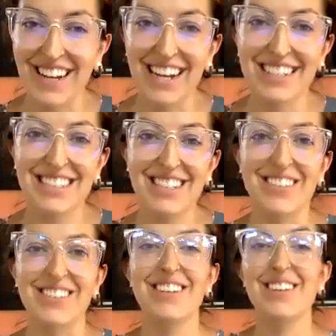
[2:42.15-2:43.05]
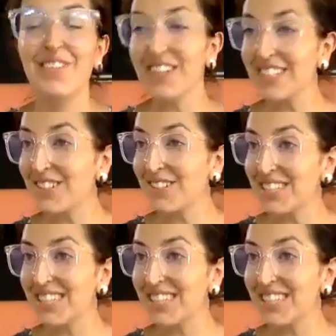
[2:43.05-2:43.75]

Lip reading: Okay, so the first cool